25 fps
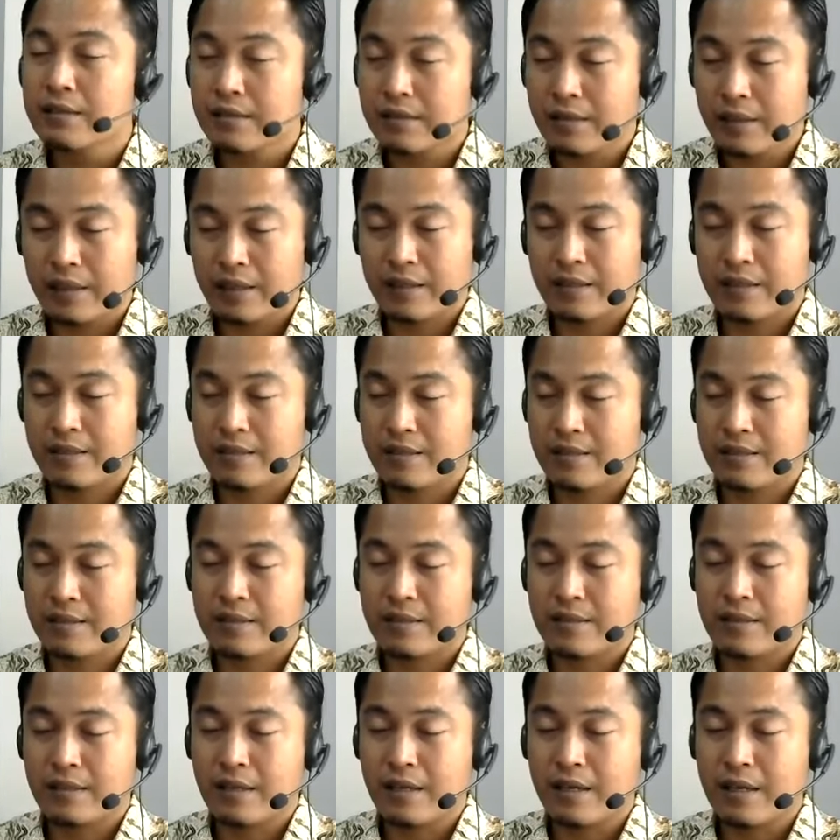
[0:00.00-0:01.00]
things
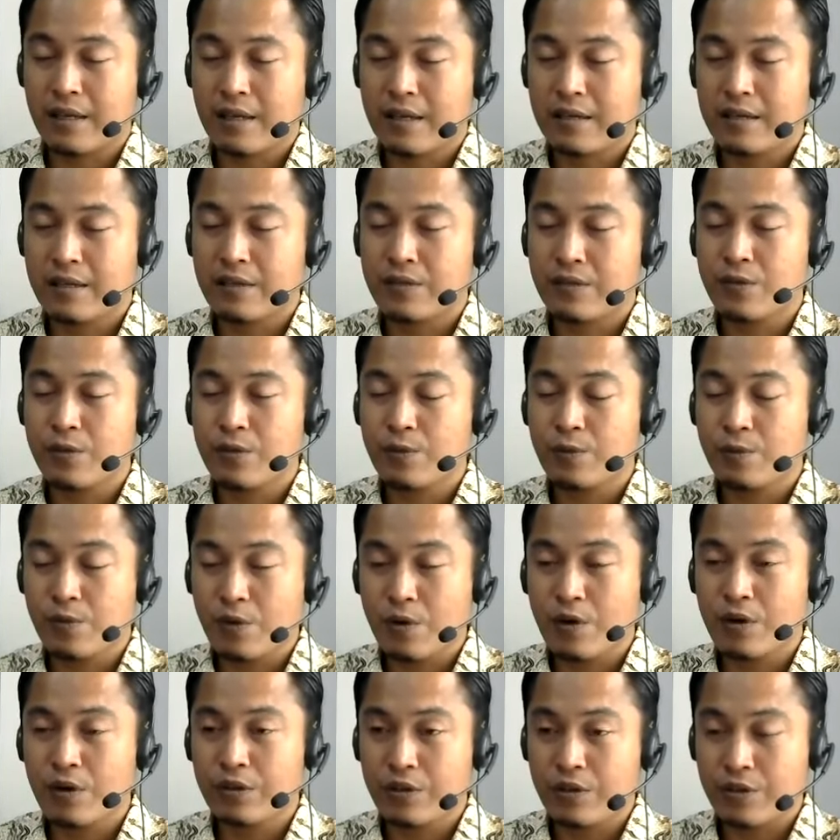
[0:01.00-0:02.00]
yeah that you
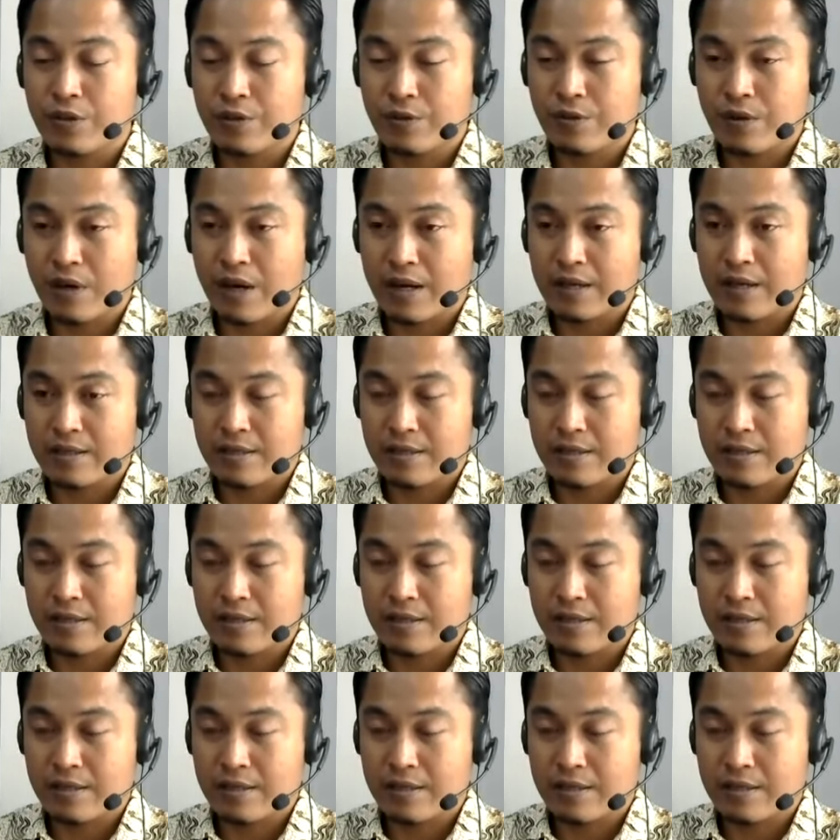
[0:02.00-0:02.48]
wrote on your